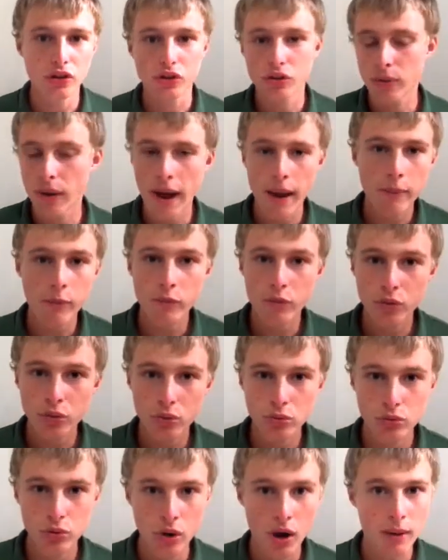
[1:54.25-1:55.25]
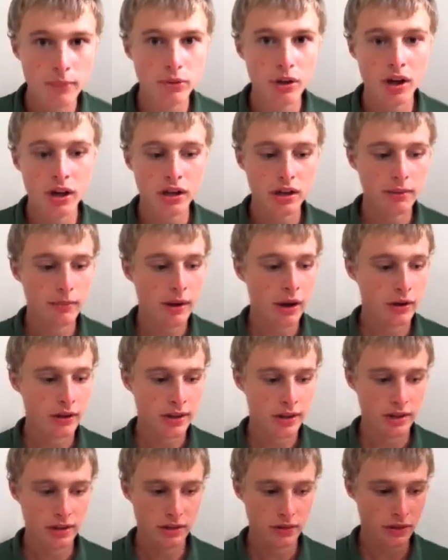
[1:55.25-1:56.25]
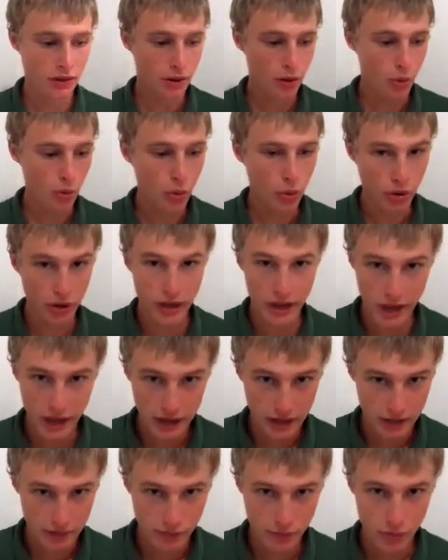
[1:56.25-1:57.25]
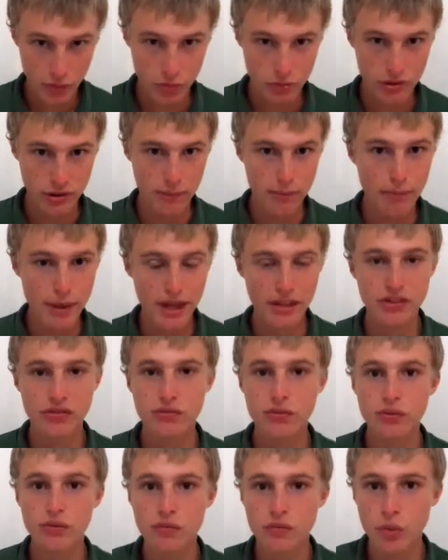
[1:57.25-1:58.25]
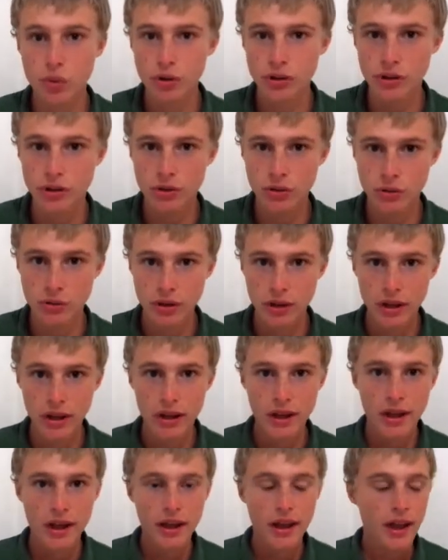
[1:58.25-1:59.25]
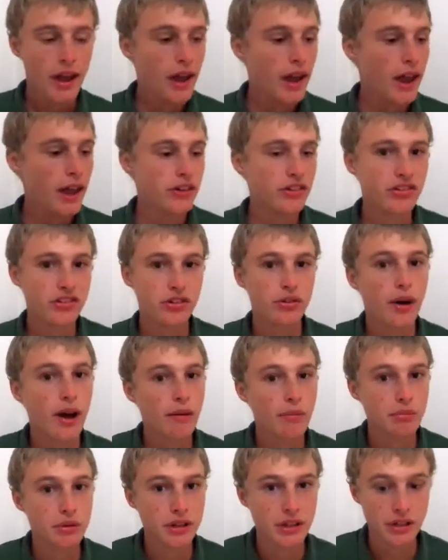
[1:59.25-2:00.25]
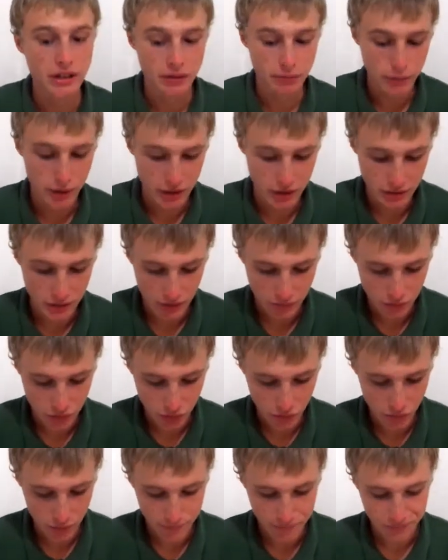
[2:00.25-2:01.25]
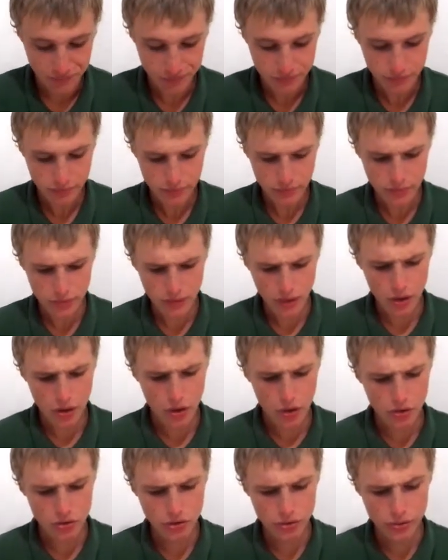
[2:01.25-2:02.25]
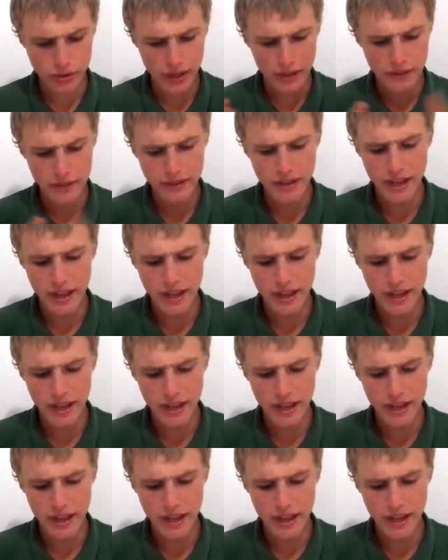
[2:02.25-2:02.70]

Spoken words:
crap food. No, I'm talking about getting the organic food, the best food for you, and still have plenty of money left over. So now the